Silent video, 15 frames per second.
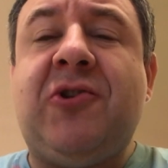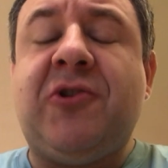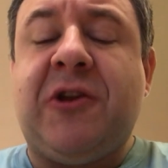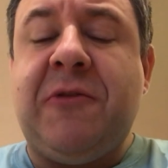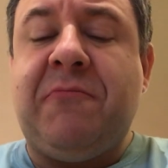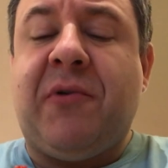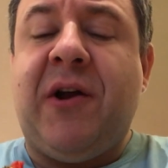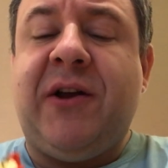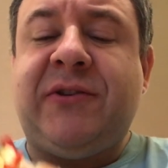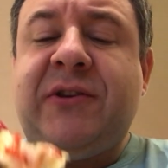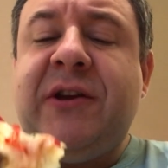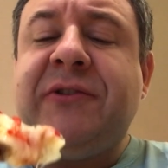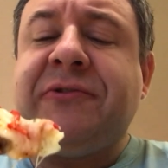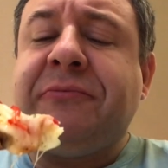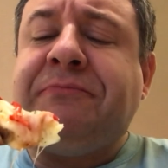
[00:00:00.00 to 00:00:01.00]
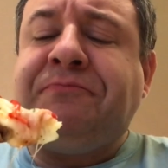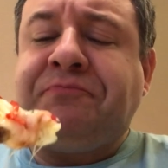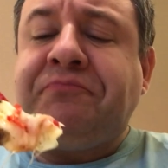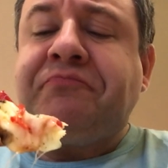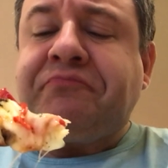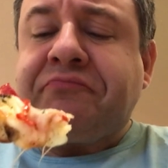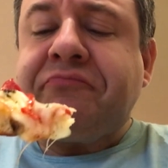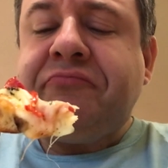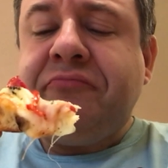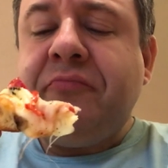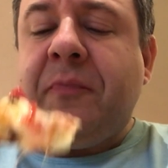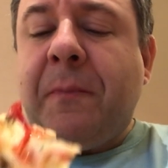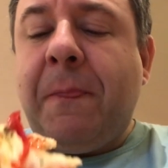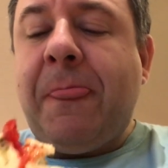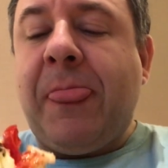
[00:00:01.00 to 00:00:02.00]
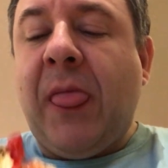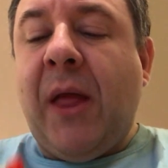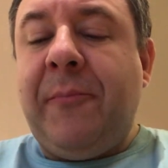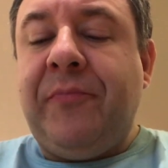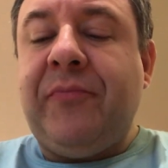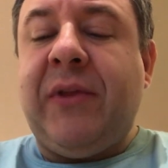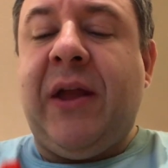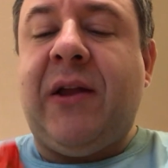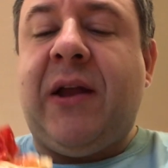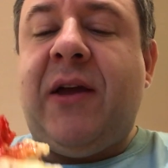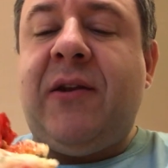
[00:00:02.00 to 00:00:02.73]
cooking process. That